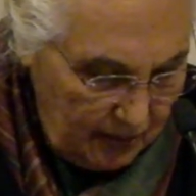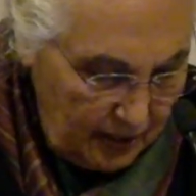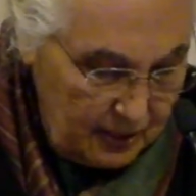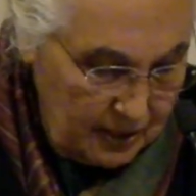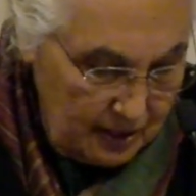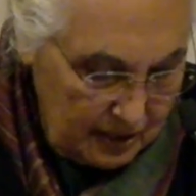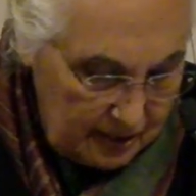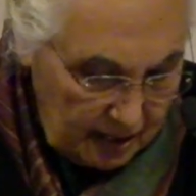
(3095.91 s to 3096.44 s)
that
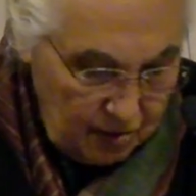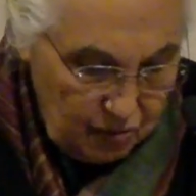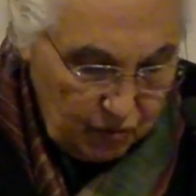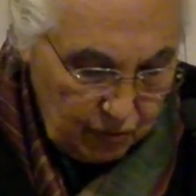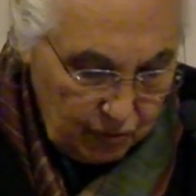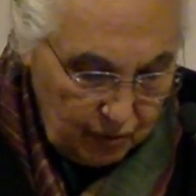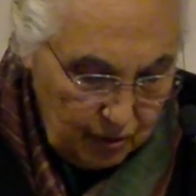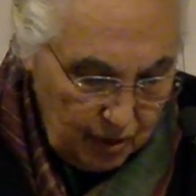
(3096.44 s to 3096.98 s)
is
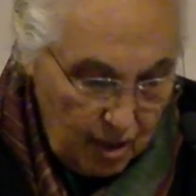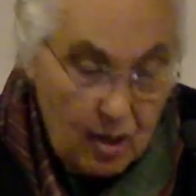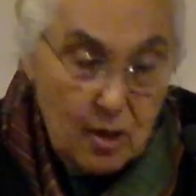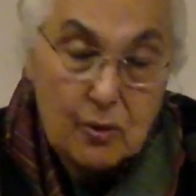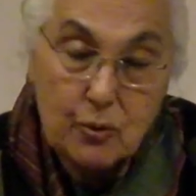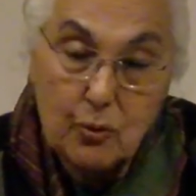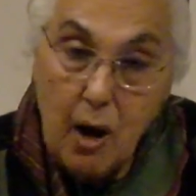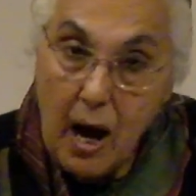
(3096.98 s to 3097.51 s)
central
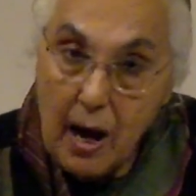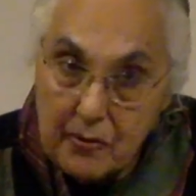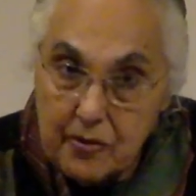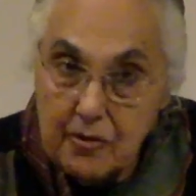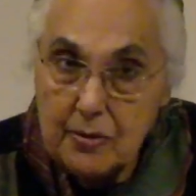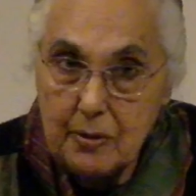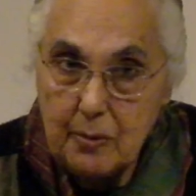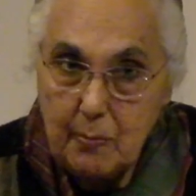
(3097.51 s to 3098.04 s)
to
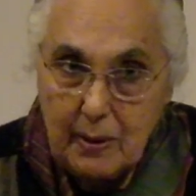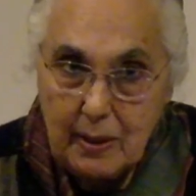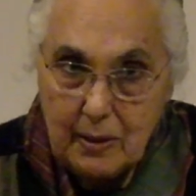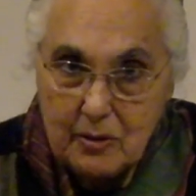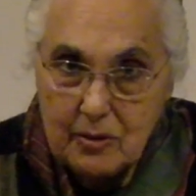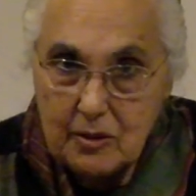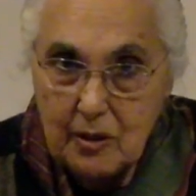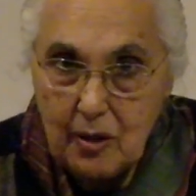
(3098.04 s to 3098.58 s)
other
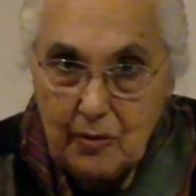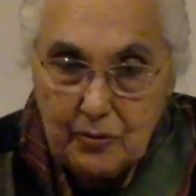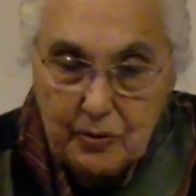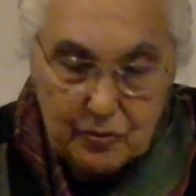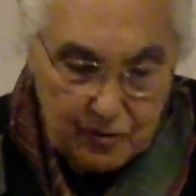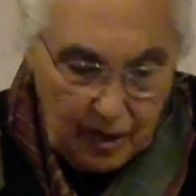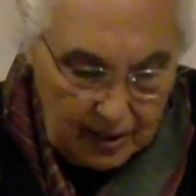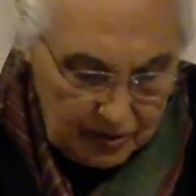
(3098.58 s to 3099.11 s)
debates on
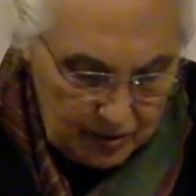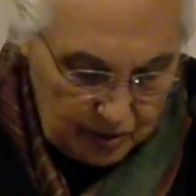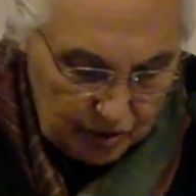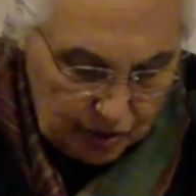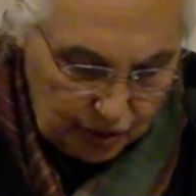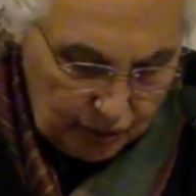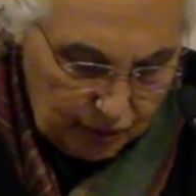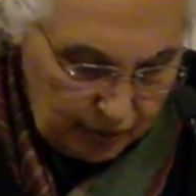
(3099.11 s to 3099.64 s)
the
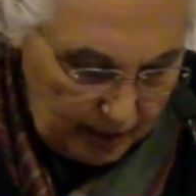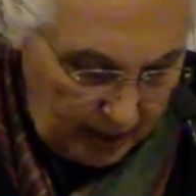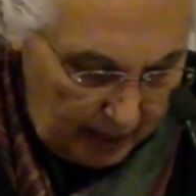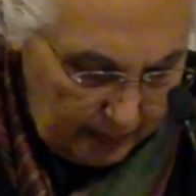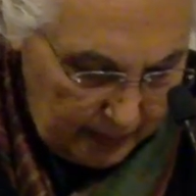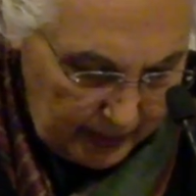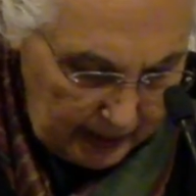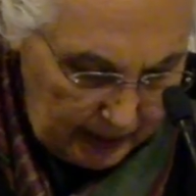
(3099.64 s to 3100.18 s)
transition to
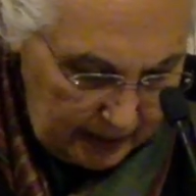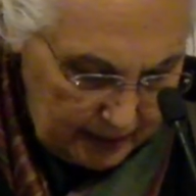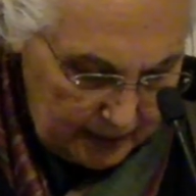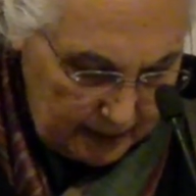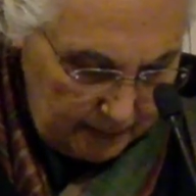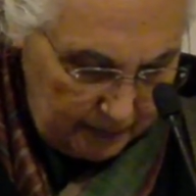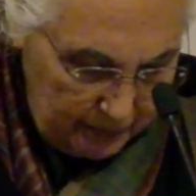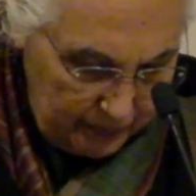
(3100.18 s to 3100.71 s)

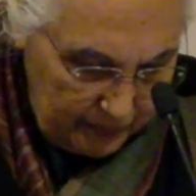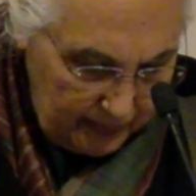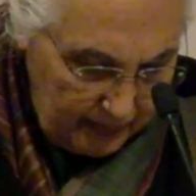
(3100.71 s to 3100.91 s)
capitalism?